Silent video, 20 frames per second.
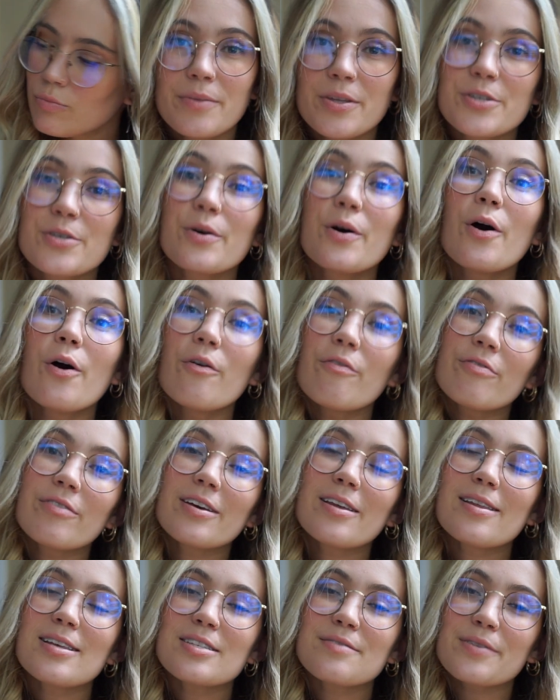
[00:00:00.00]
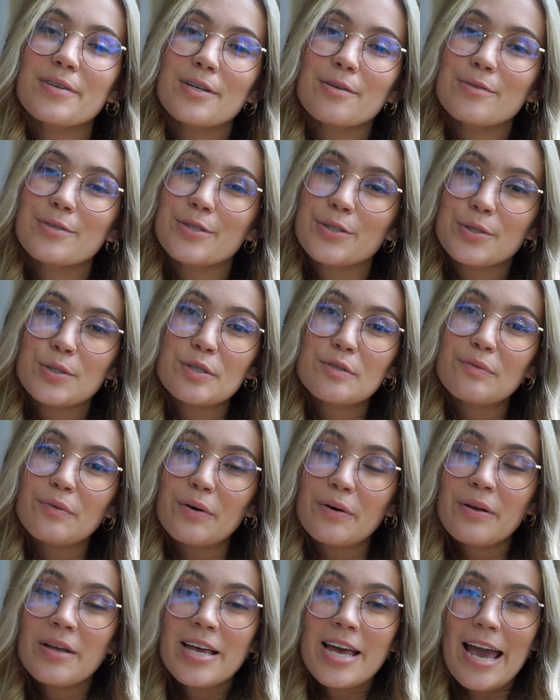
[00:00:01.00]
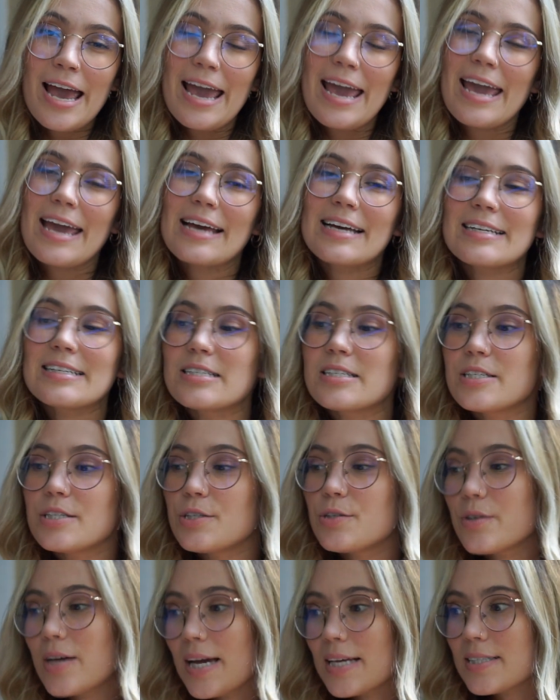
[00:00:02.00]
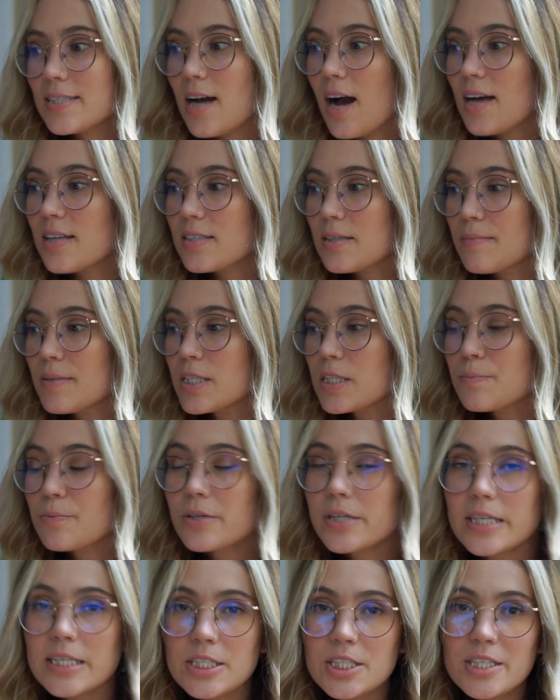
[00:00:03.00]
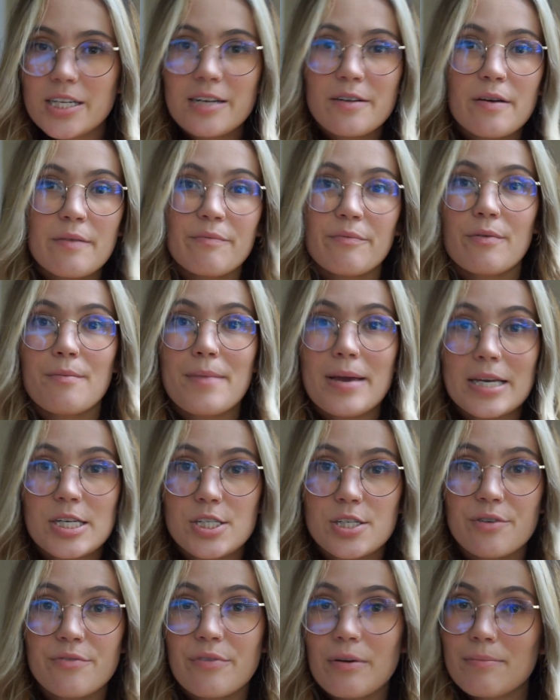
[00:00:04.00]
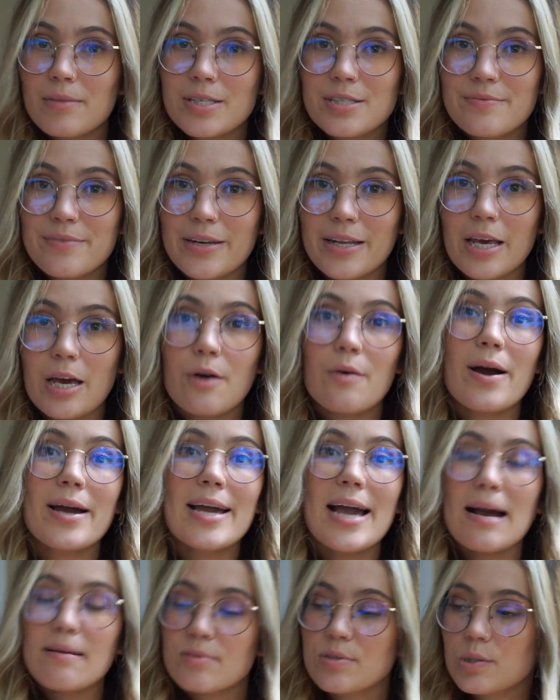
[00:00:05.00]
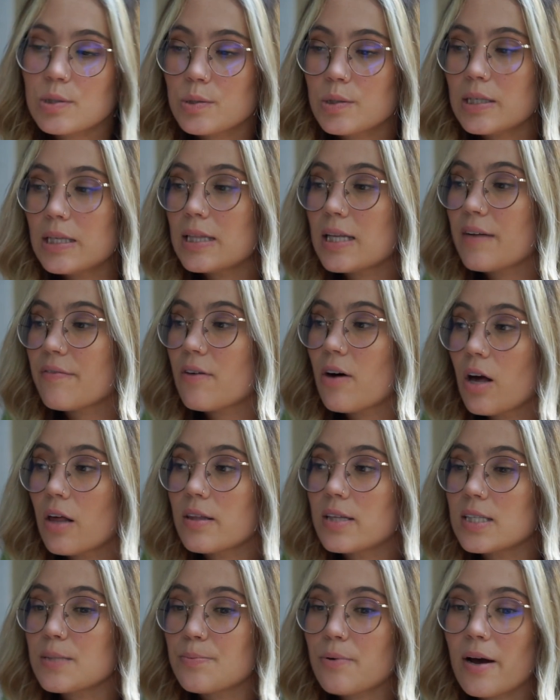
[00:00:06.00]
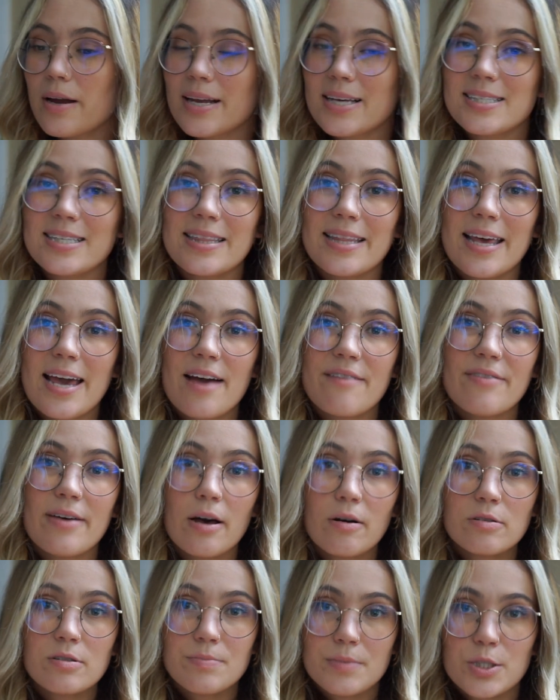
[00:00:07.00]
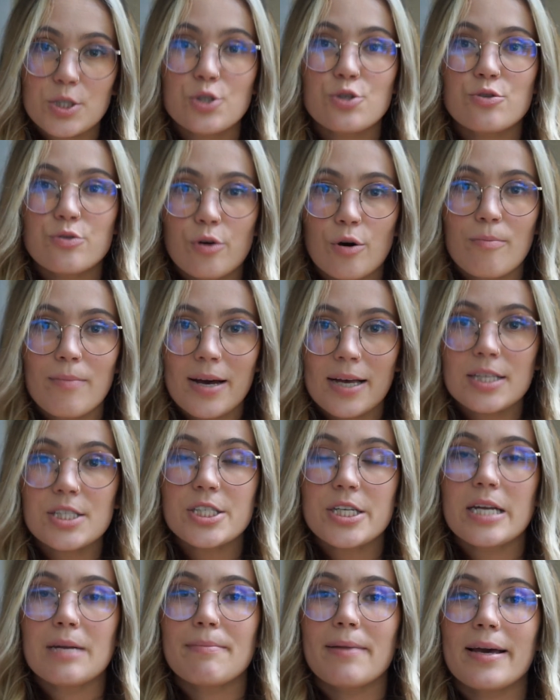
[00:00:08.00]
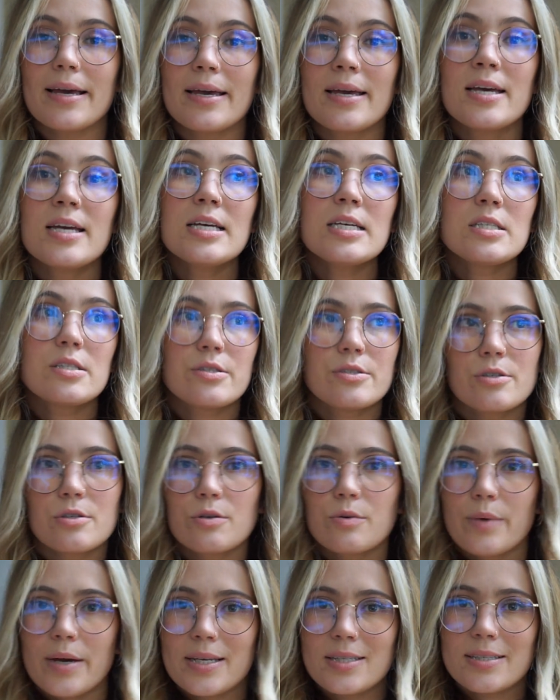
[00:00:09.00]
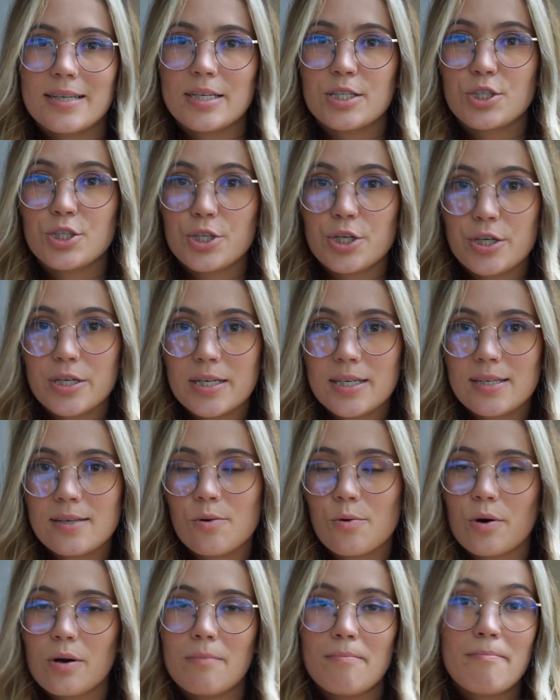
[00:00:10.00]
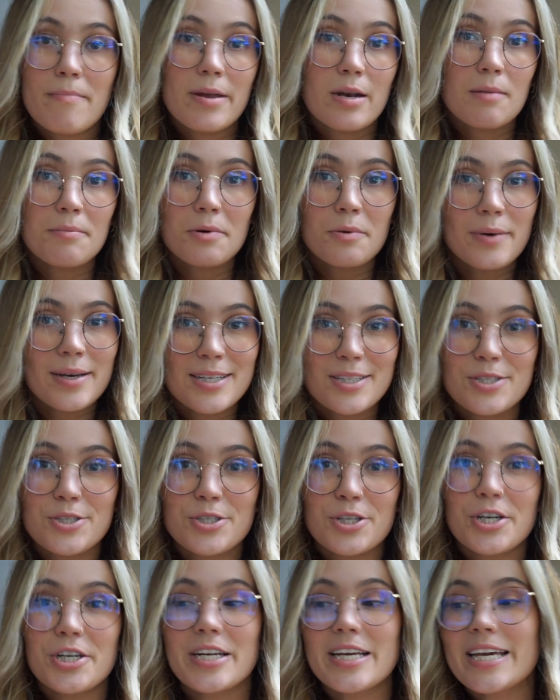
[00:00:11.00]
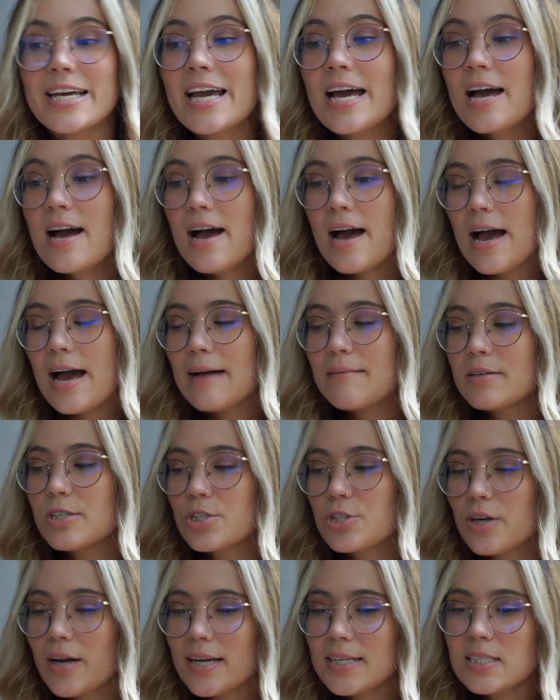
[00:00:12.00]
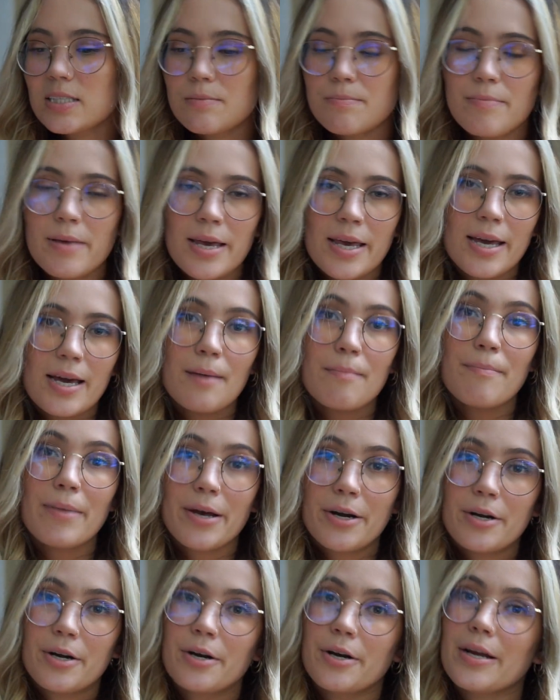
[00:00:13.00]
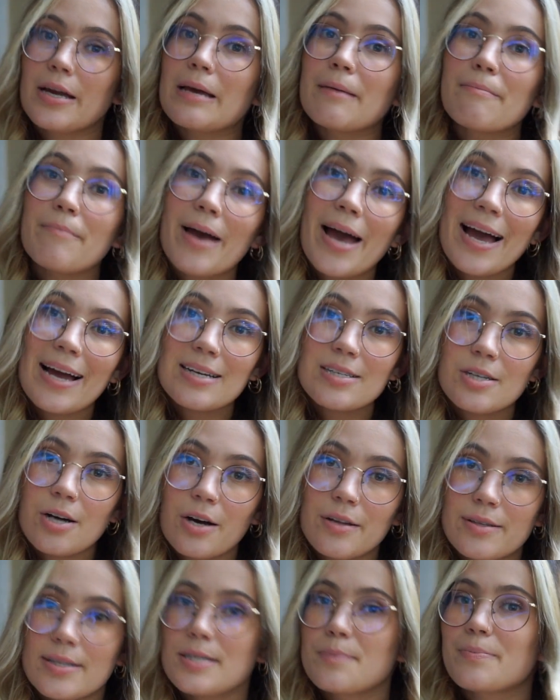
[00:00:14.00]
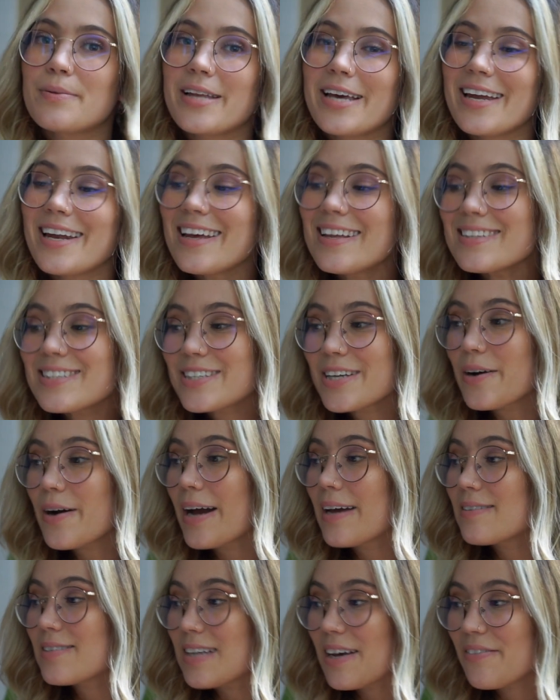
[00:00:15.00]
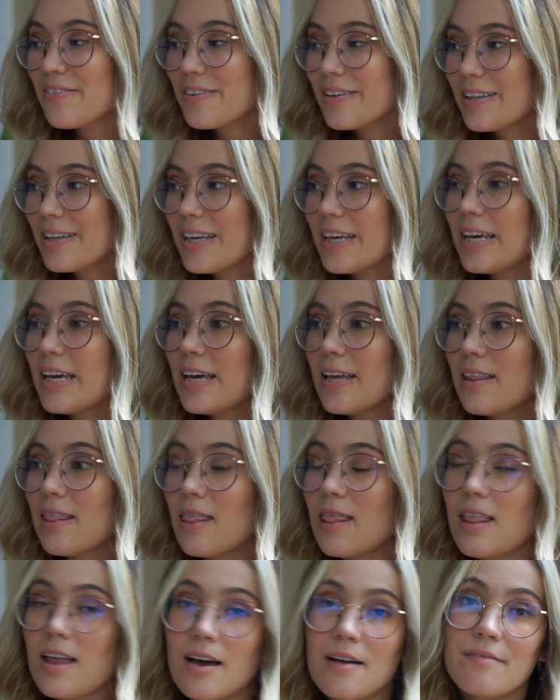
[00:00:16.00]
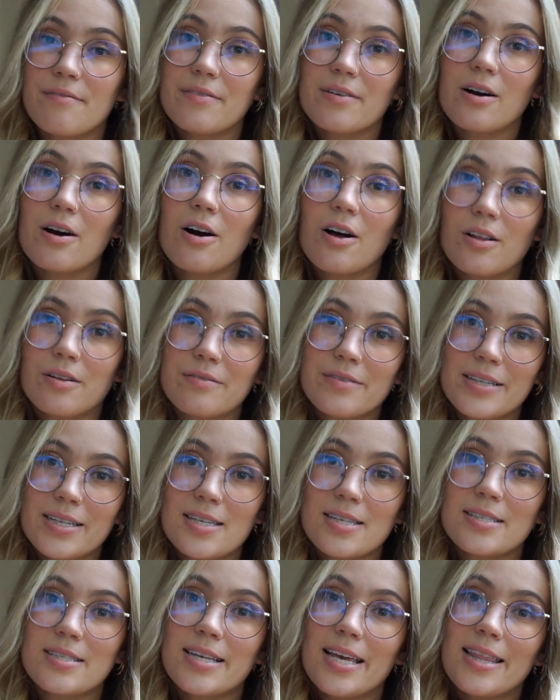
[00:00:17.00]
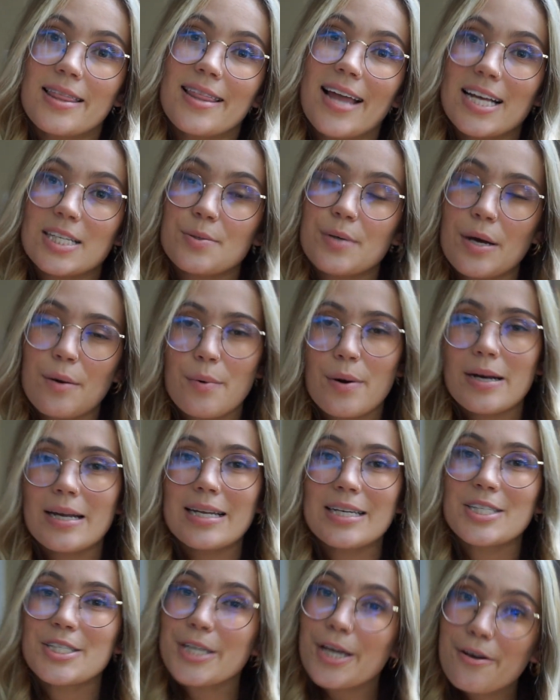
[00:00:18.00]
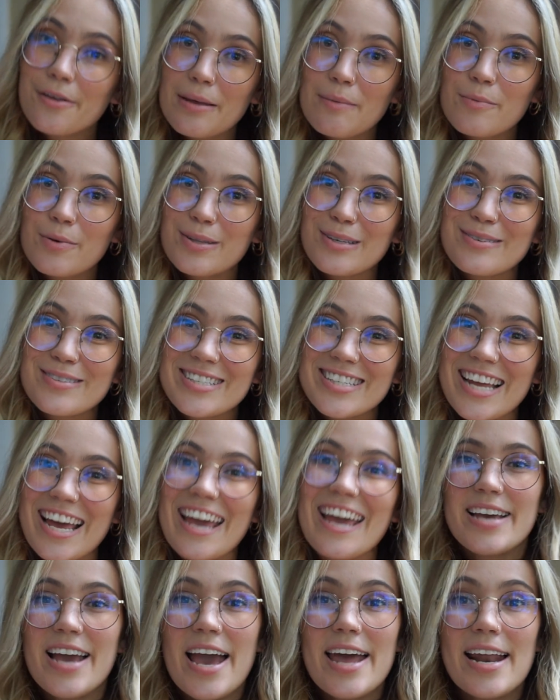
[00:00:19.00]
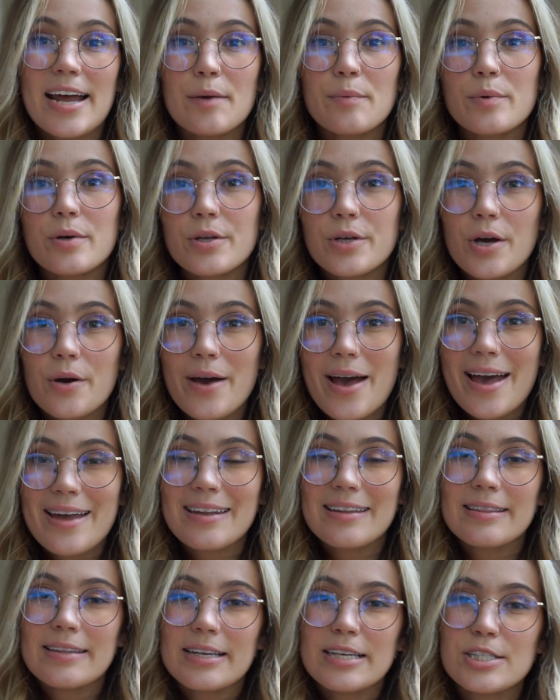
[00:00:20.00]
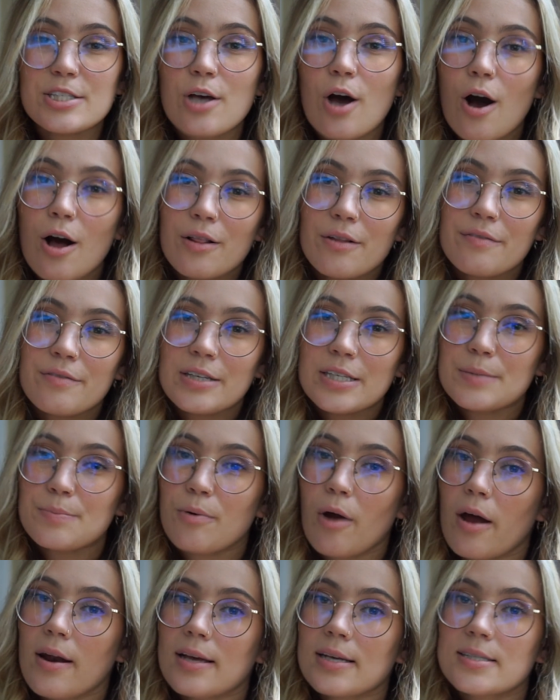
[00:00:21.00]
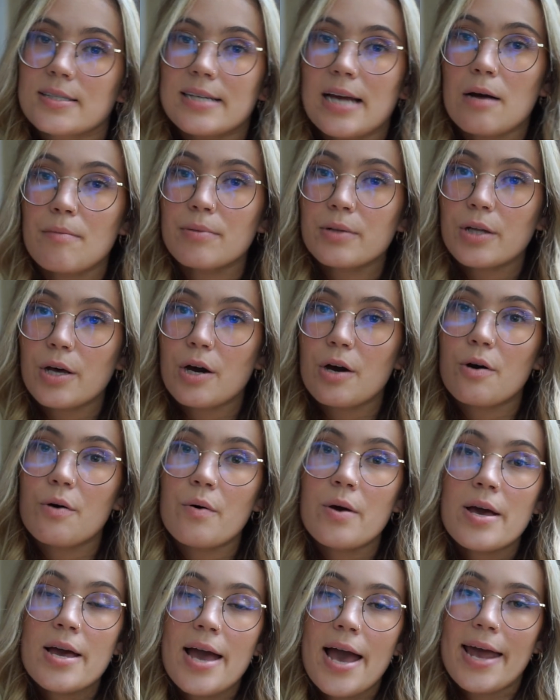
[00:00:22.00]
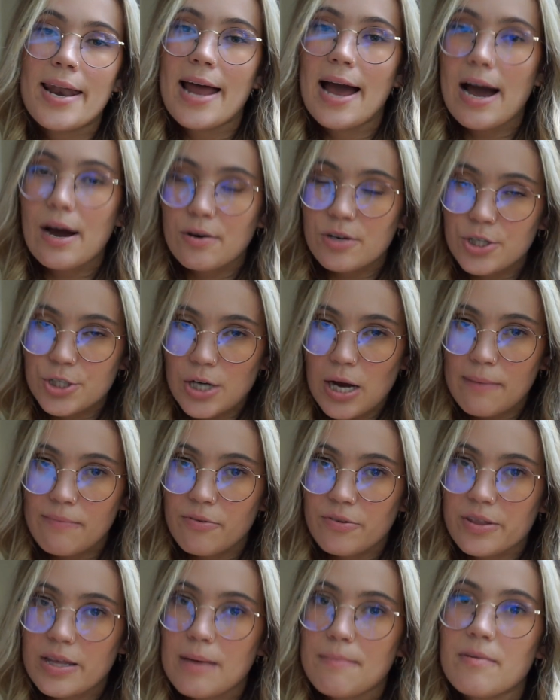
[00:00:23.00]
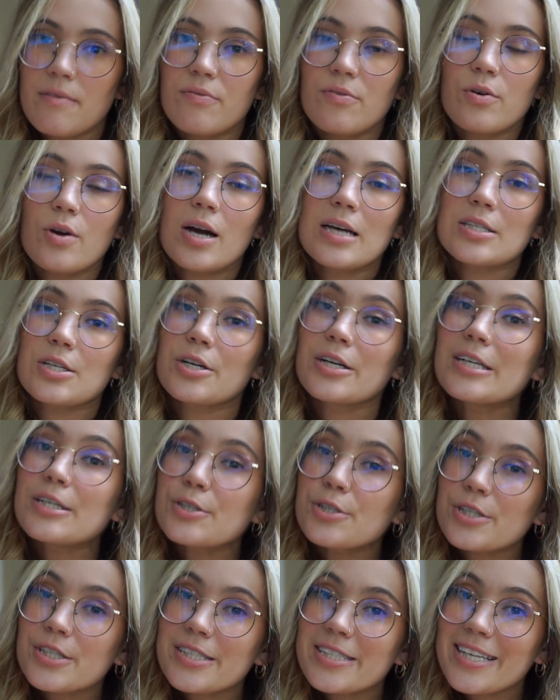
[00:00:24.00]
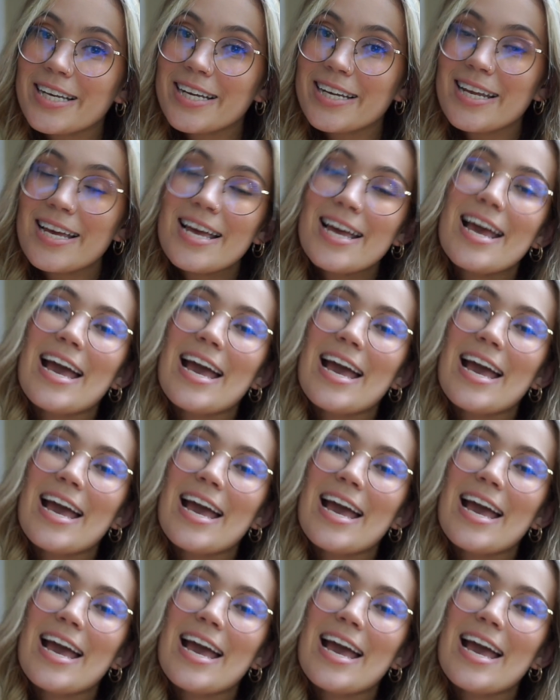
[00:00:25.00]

So hopefully this video was useful and you guys got some inspiration and information from this video. I absolutely love all these products, and they have helped me so much in my zero waste journey or minimal waste journey, and trying to make a better impact on this planet. So I definitely love all of these, and that's why I wanted to share them with you today. And I will go ahead and list all of these products down below and how to shop for them if you guys are interested.